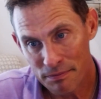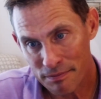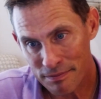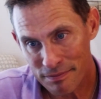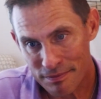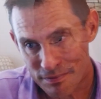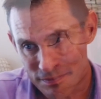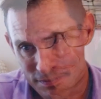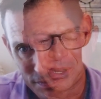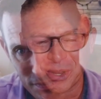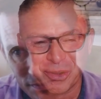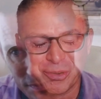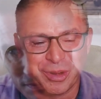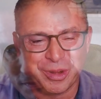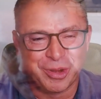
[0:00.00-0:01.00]
Well, I'm going
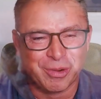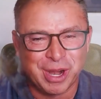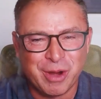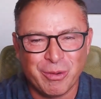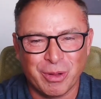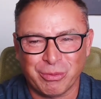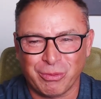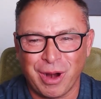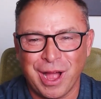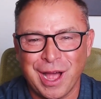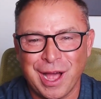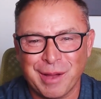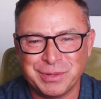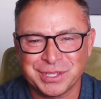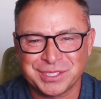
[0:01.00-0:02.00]
to agree with
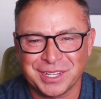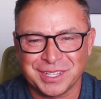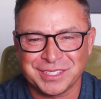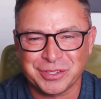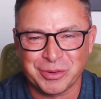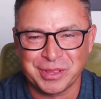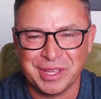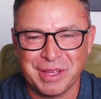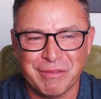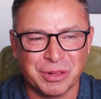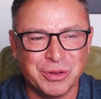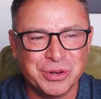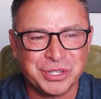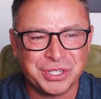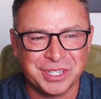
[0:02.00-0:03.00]
Rob just on sort of the
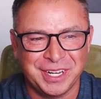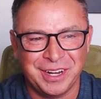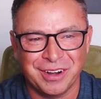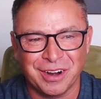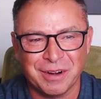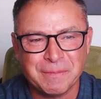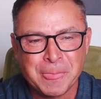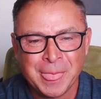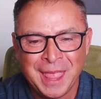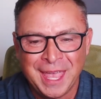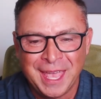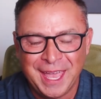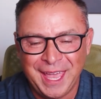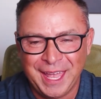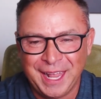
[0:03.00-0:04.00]
evolution here.
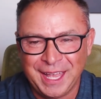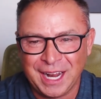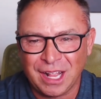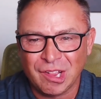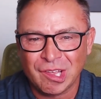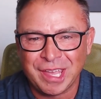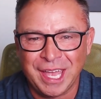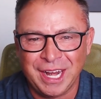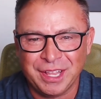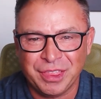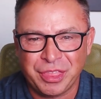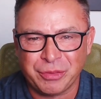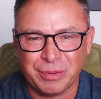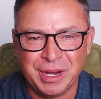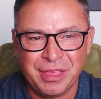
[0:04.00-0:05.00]
And I'll look at it
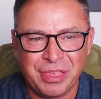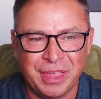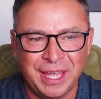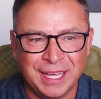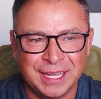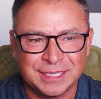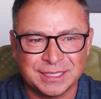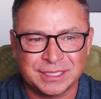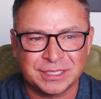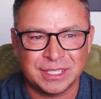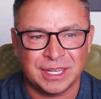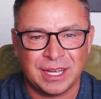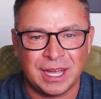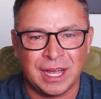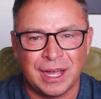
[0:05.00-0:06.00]
in three things
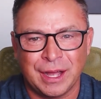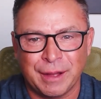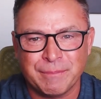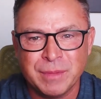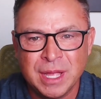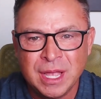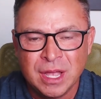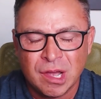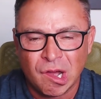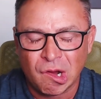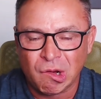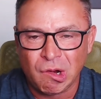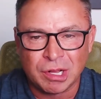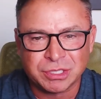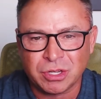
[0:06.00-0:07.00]

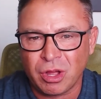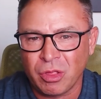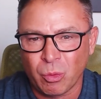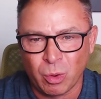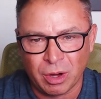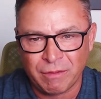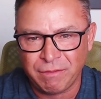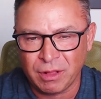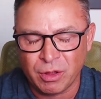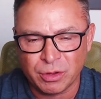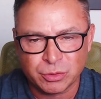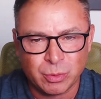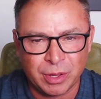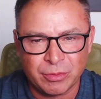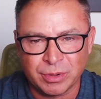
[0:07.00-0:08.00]
across all the
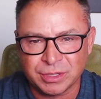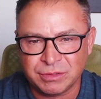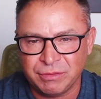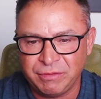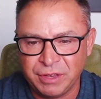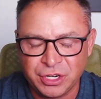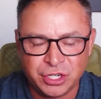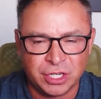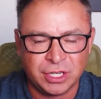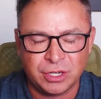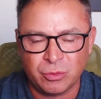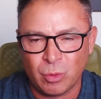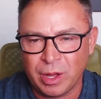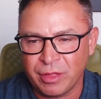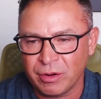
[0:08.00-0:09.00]
workflows, whether it's
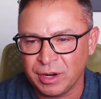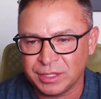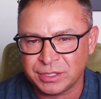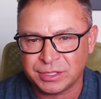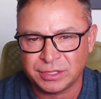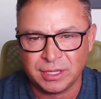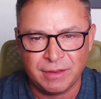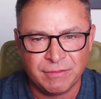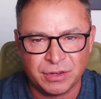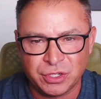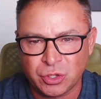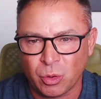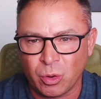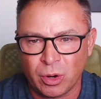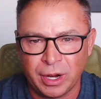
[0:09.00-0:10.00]
vision, whether it's
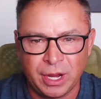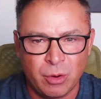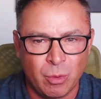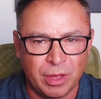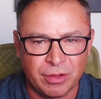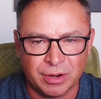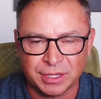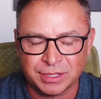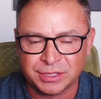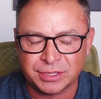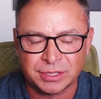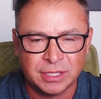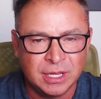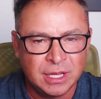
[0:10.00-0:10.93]
inventory, whether it's